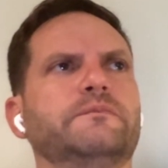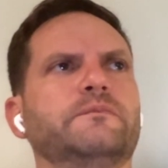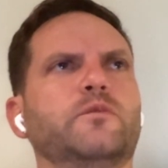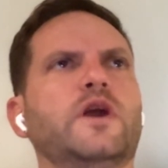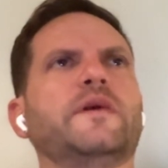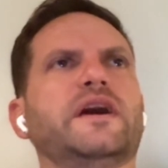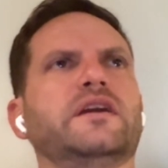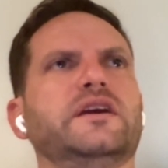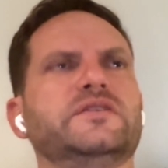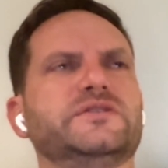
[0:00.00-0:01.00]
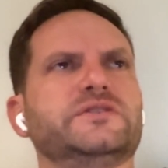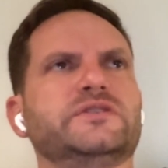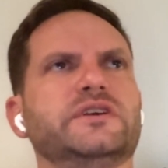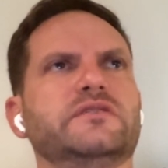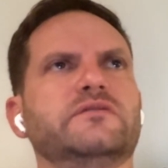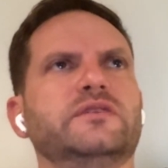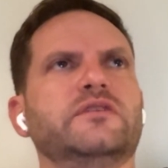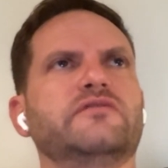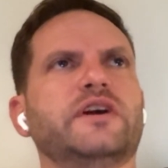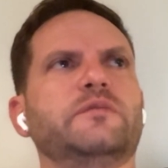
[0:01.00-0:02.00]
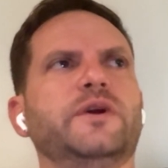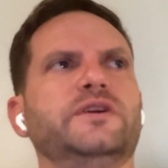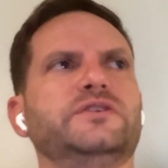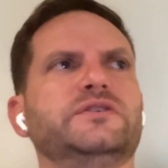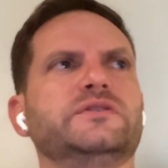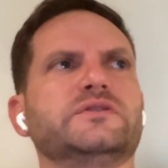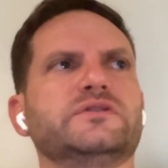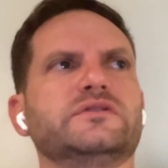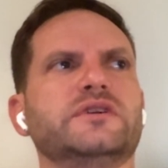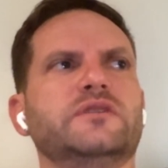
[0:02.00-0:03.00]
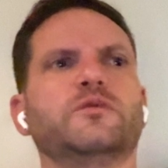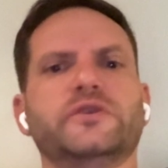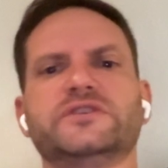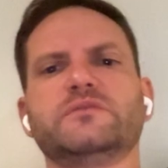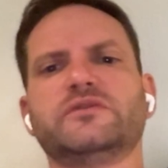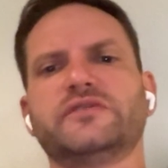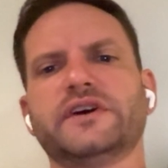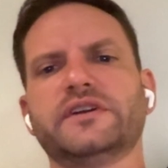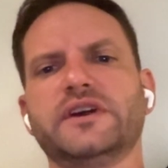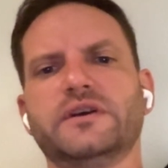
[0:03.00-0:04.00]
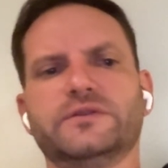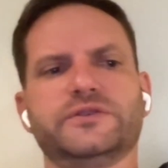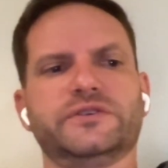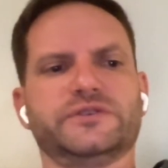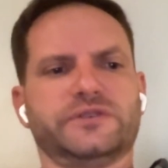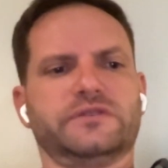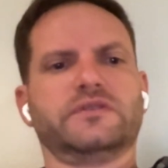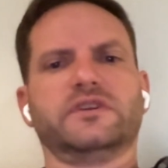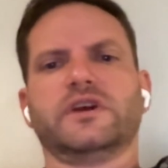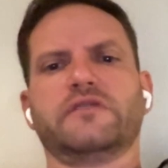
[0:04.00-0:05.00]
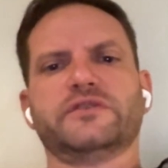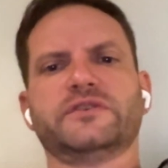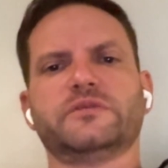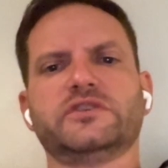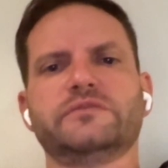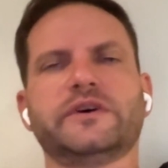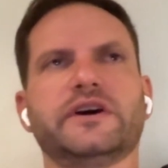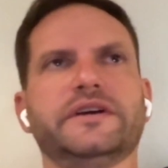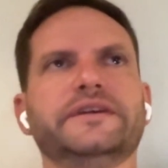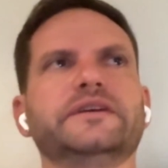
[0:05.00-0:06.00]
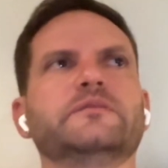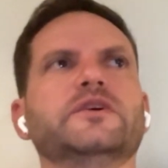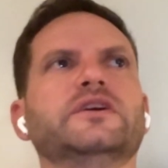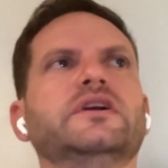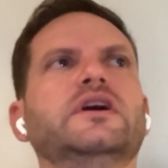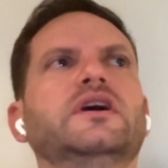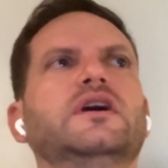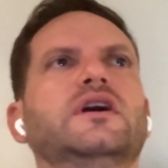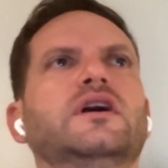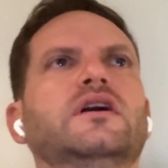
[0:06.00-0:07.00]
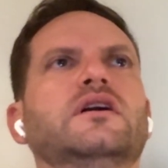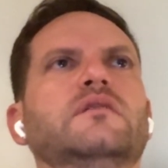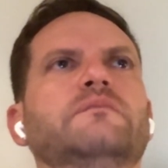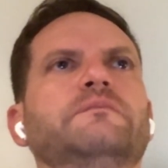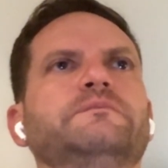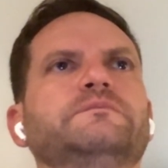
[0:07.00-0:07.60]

way back in ANSYS, like, vibrations and really simplified analysis and a lot of assumptions behind it, but um,